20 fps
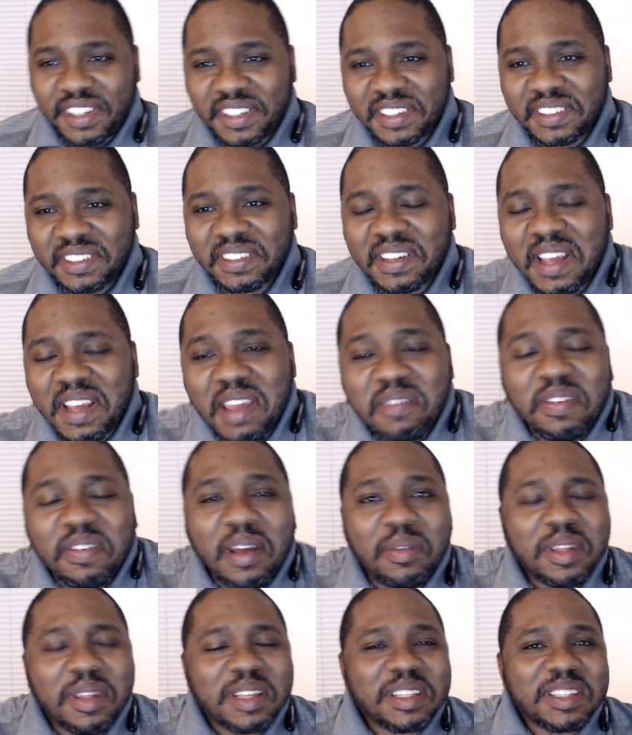Hey family,
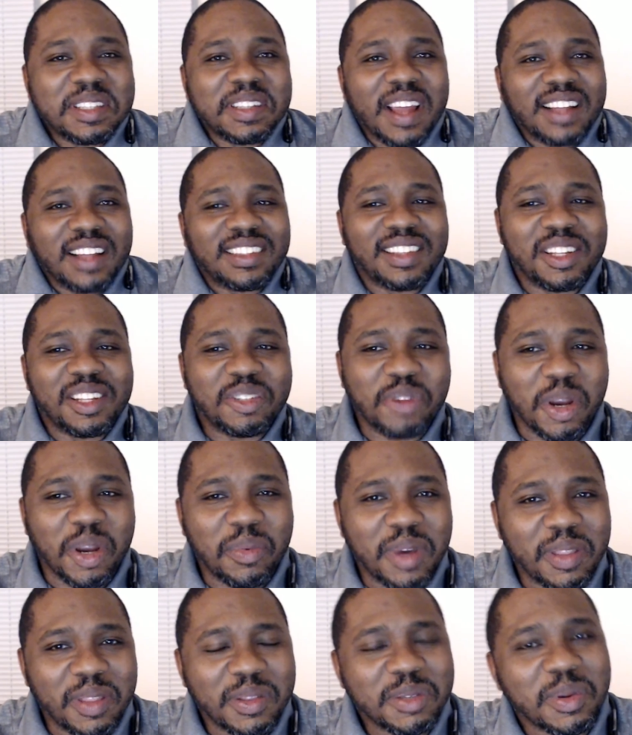this is Dr. LaDre
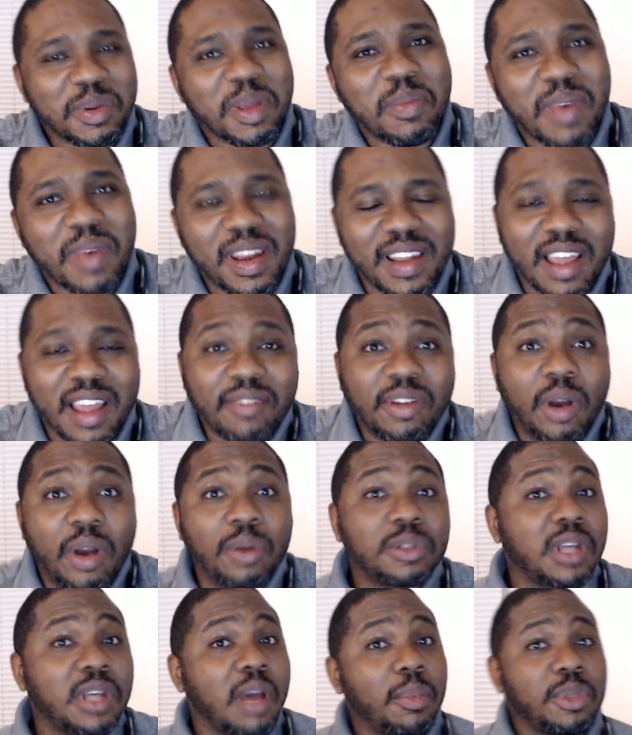Weathers with your Better Life Coach
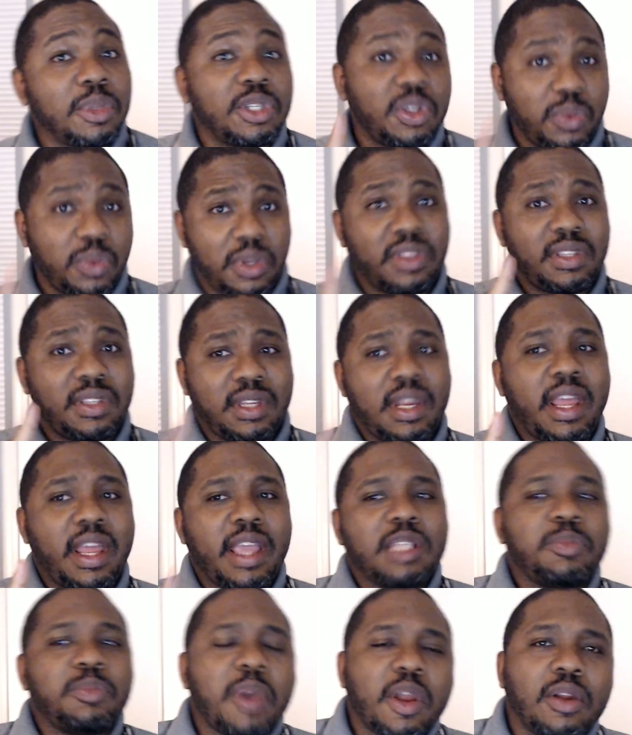coming to you with today's
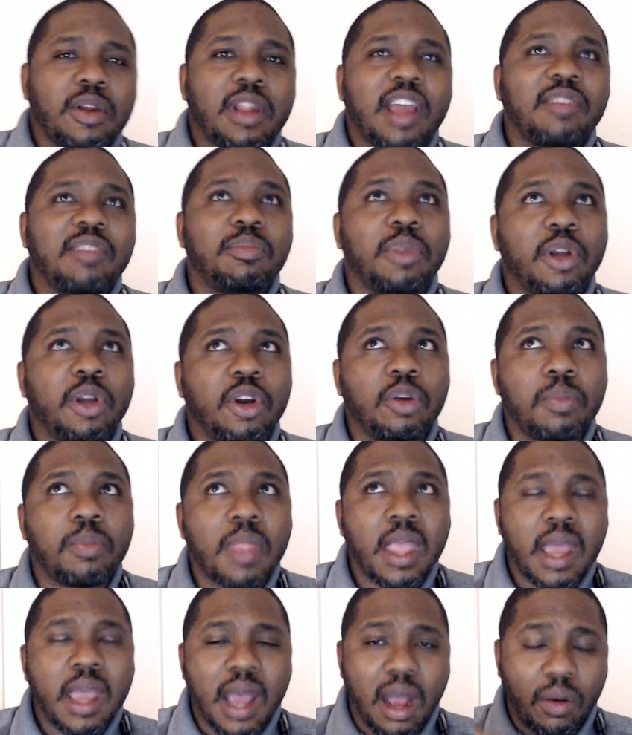Better Life blurb.
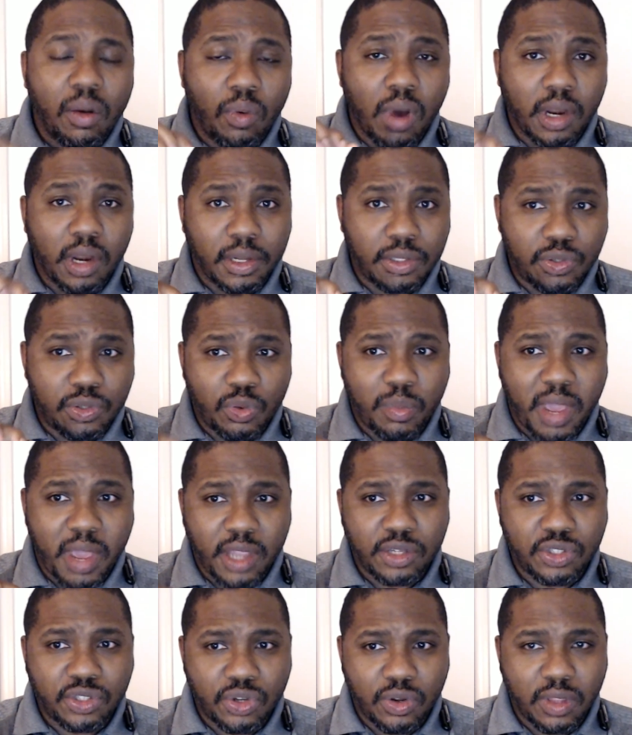I wanted to make
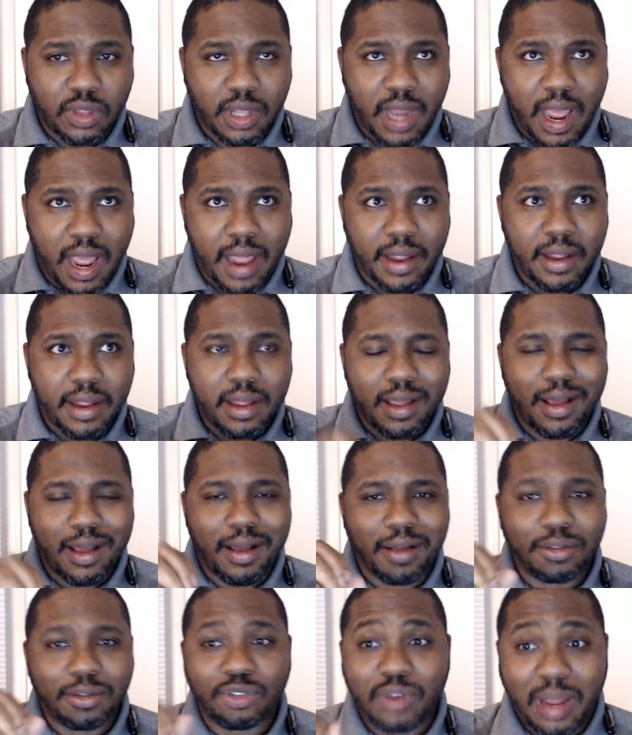sure that I uh,
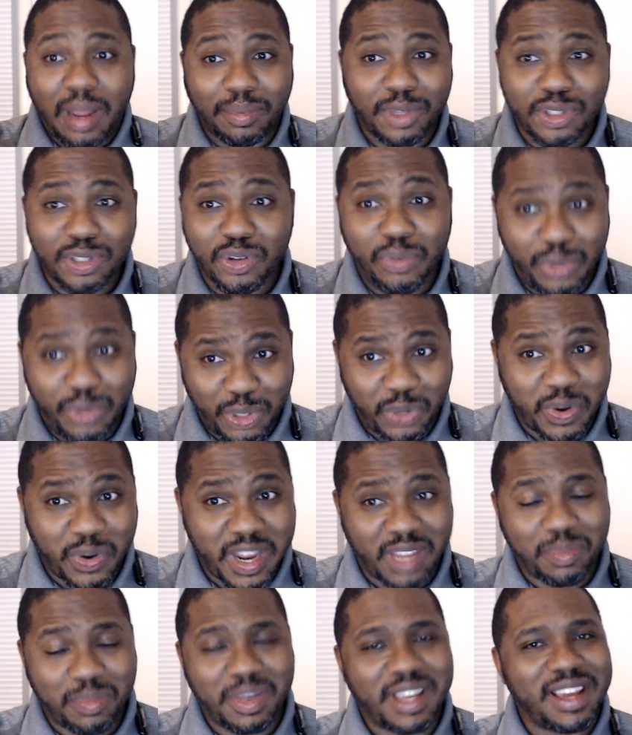drop this on you quick
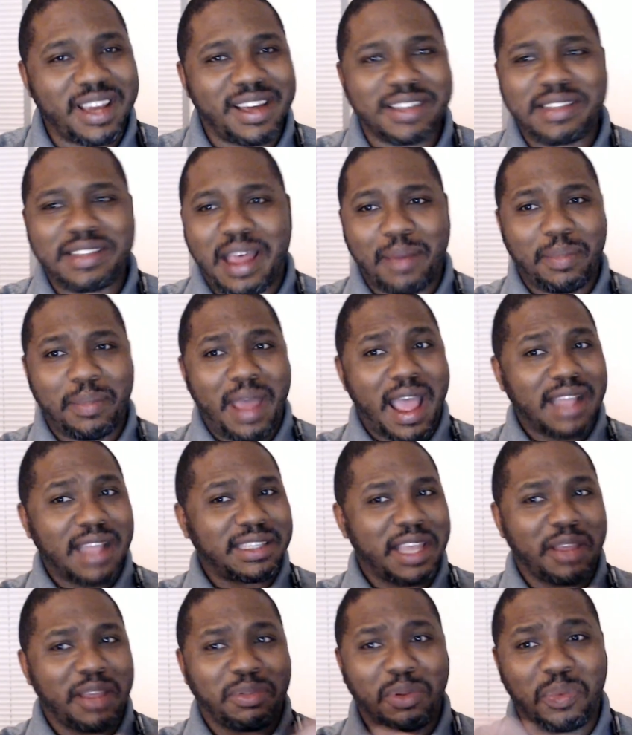because I, I take
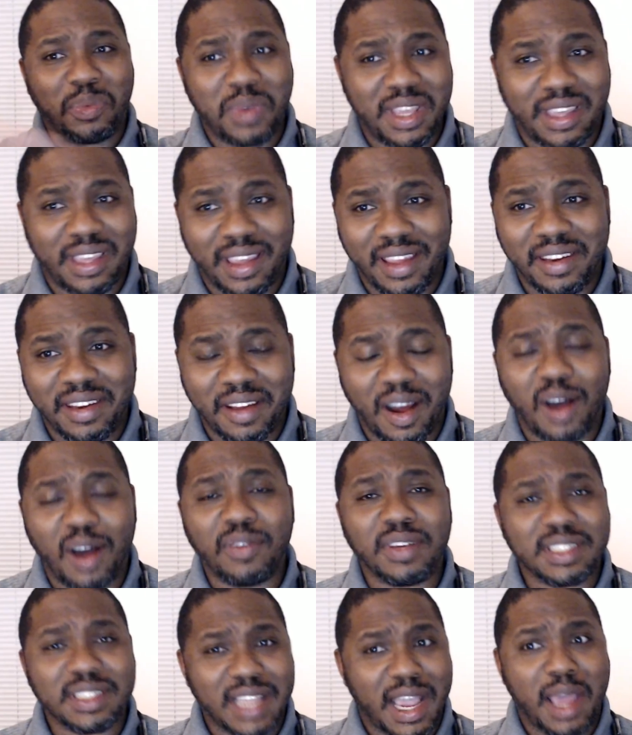the weekend off because
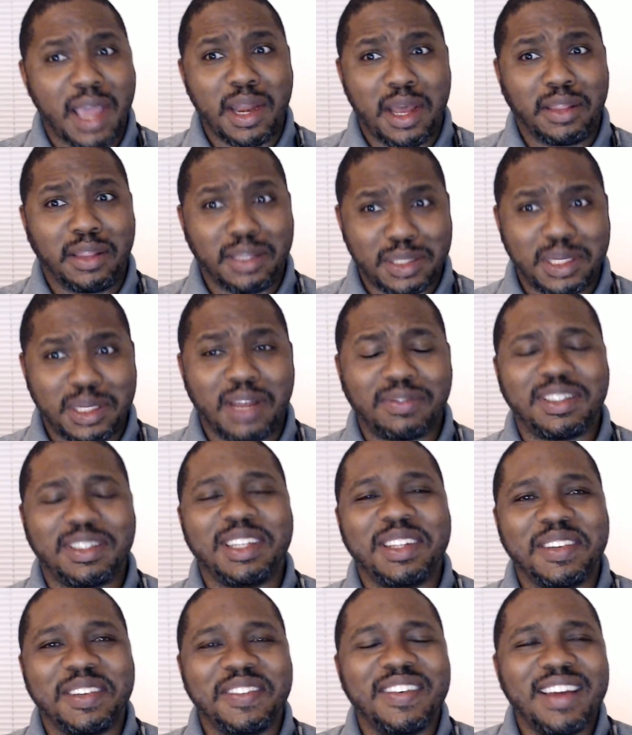I got other stuff to
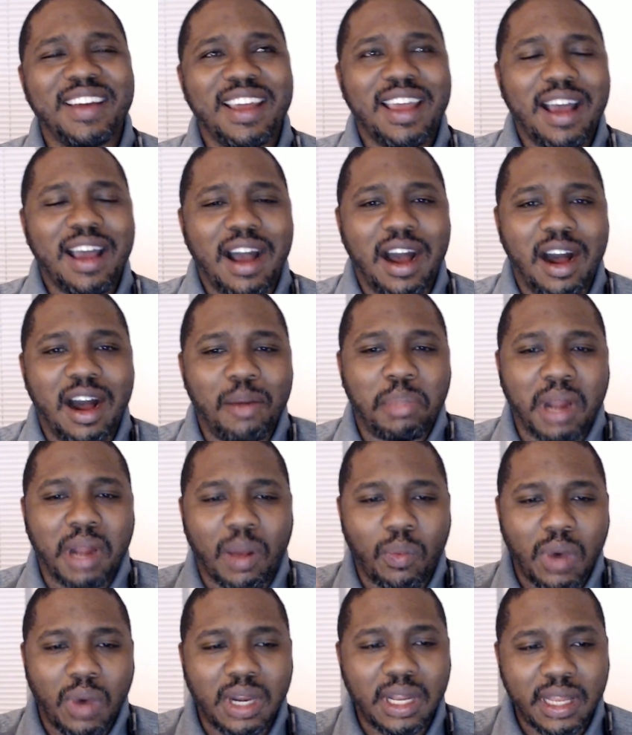do. Uh, but I
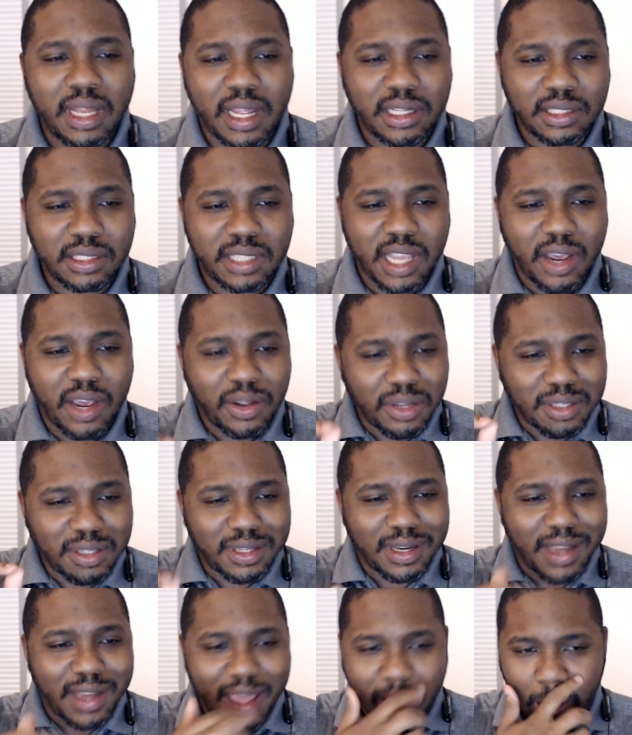want to let tell you
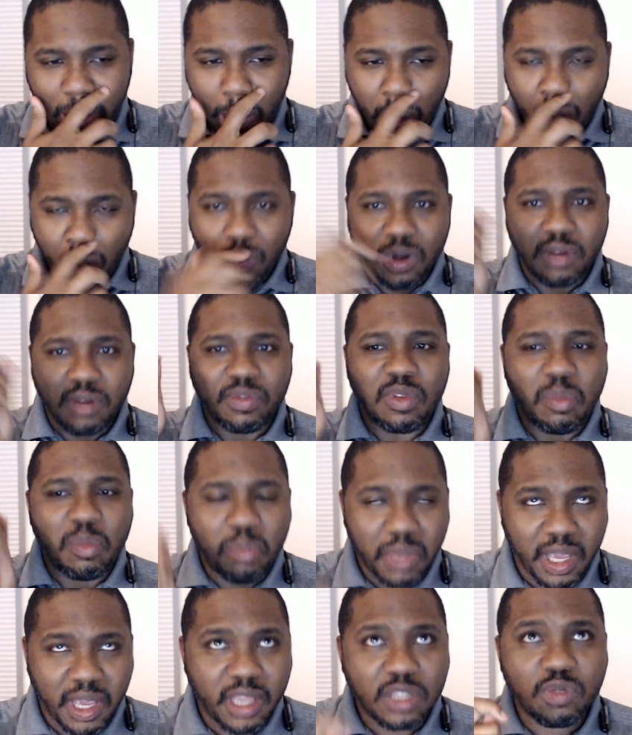today one of the
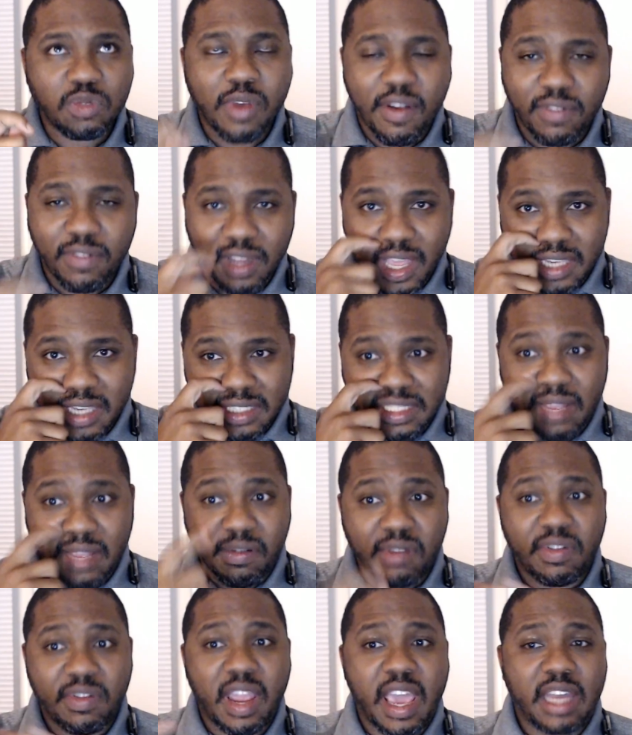biggest revelations I've ever
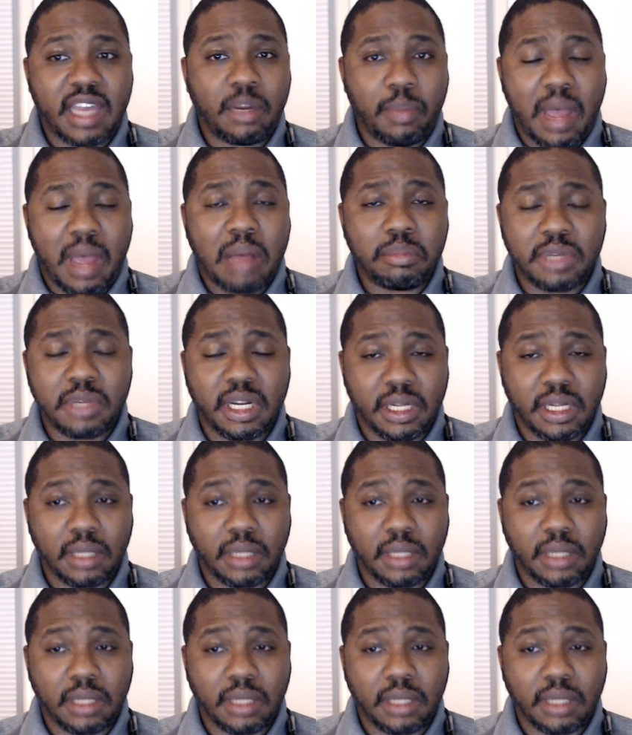had about money.